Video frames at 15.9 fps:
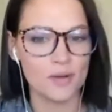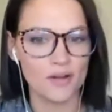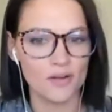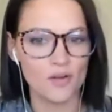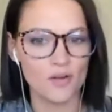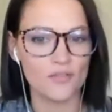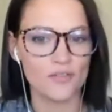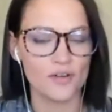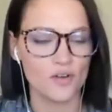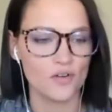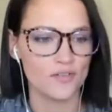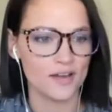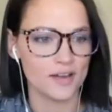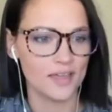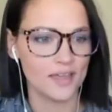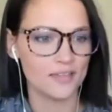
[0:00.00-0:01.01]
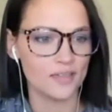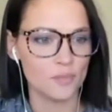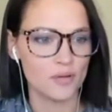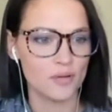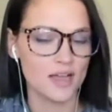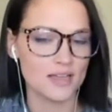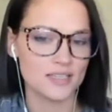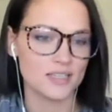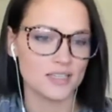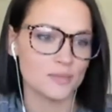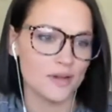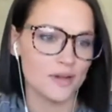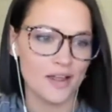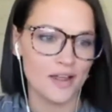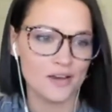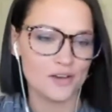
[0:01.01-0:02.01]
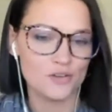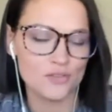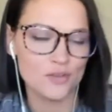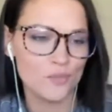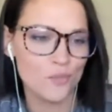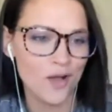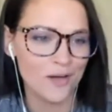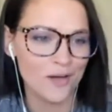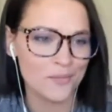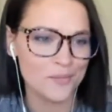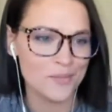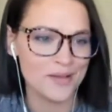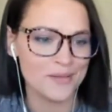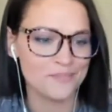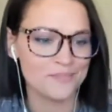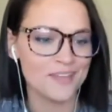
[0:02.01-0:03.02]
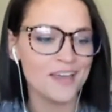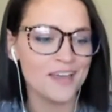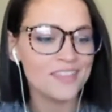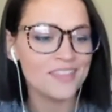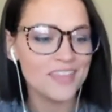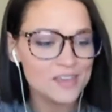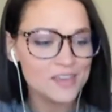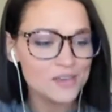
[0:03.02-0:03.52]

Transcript: over and over again the process about how to do them well. But thank yeah. you